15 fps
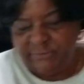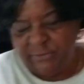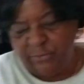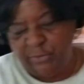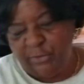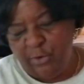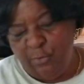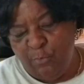so
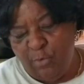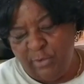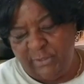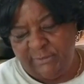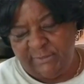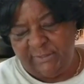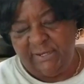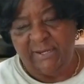you don't want
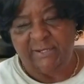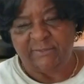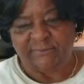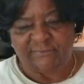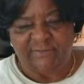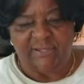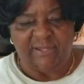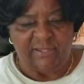it to get as
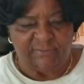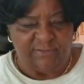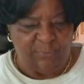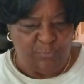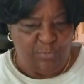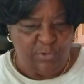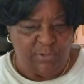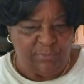thick as
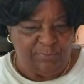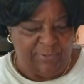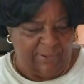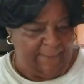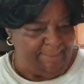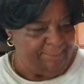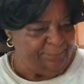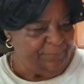it would
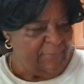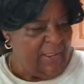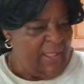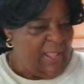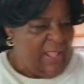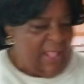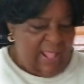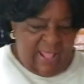be.
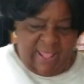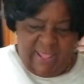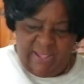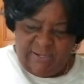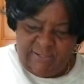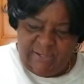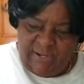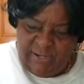
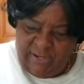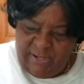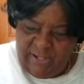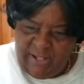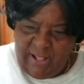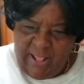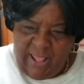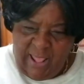And
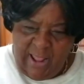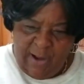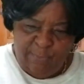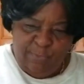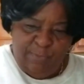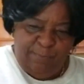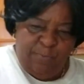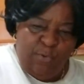I
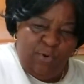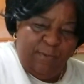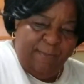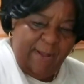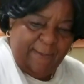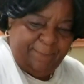will pour my